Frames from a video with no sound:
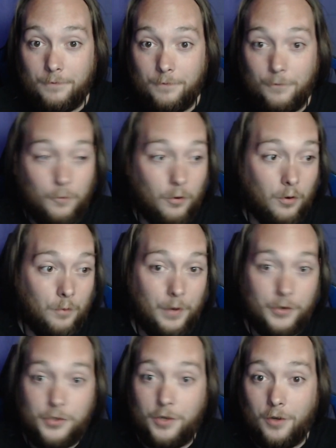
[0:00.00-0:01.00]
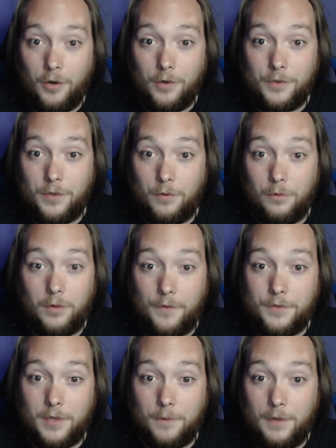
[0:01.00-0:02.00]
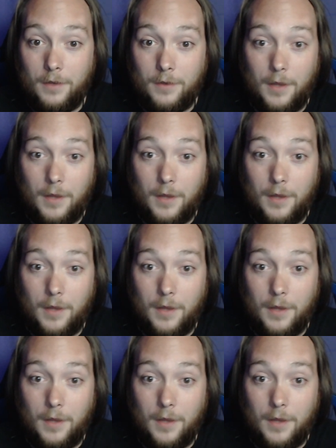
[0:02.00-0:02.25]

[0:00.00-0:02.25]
We're a bunch of nerds who love something